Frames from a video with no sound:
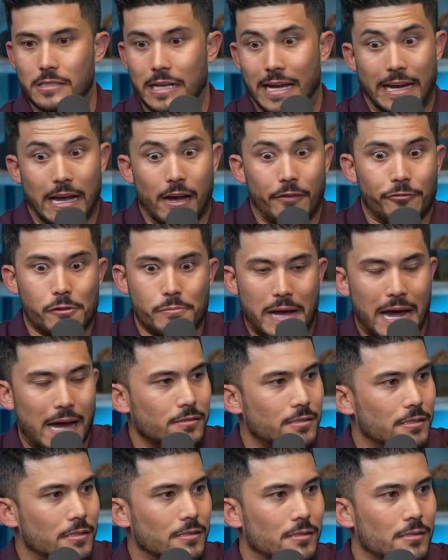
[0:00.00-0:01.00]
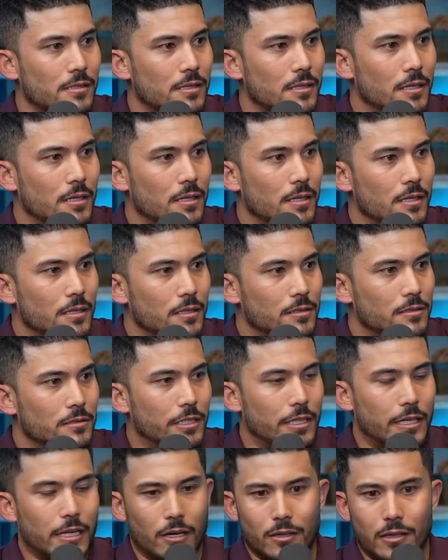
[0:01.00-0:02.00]
I now flip houses.
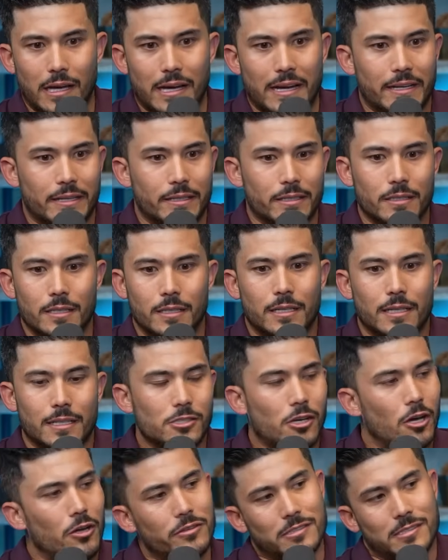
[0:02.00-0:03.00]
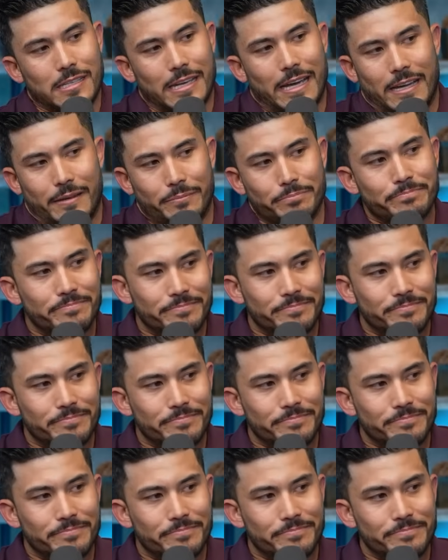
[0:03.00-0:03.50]
Like it's all the same.